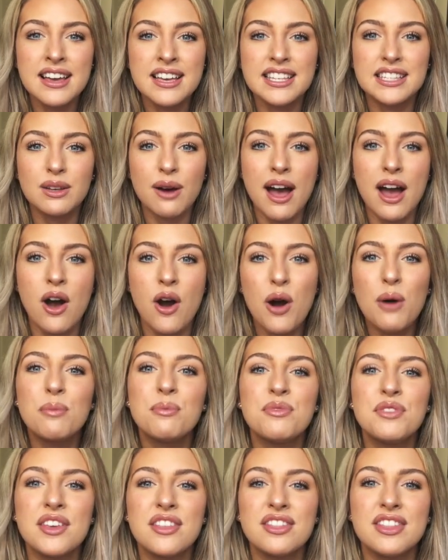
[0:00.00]
so I
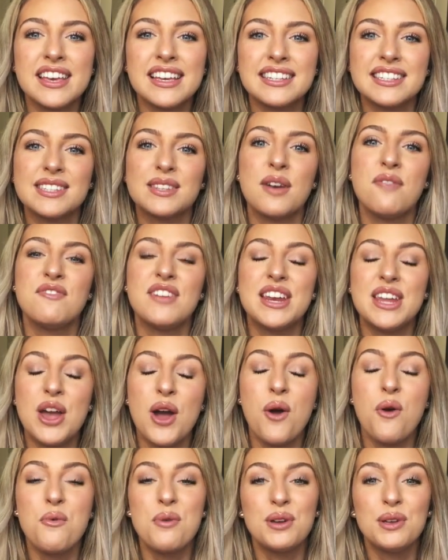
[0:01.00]
hope that this
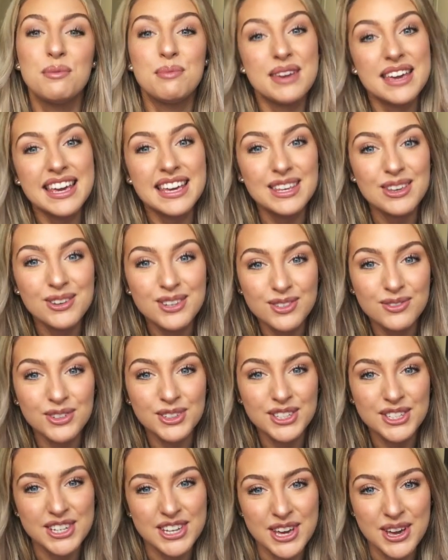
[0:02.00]
video will be useful
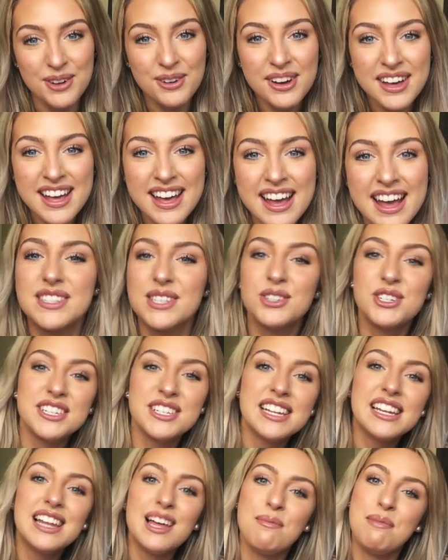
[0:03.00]
to you. So just
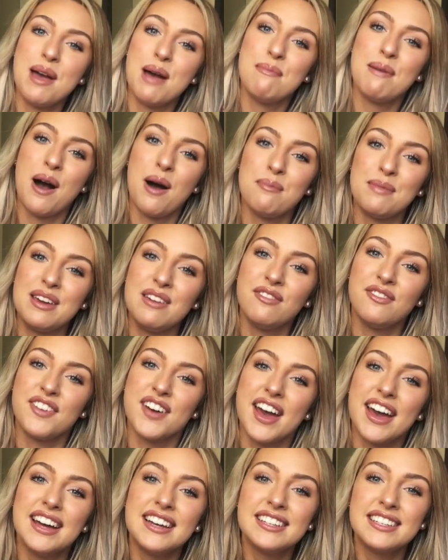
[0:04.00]
a little bit about me
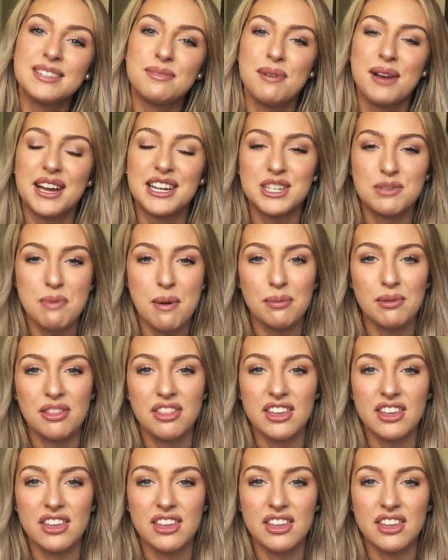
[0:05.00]
first, because you're probably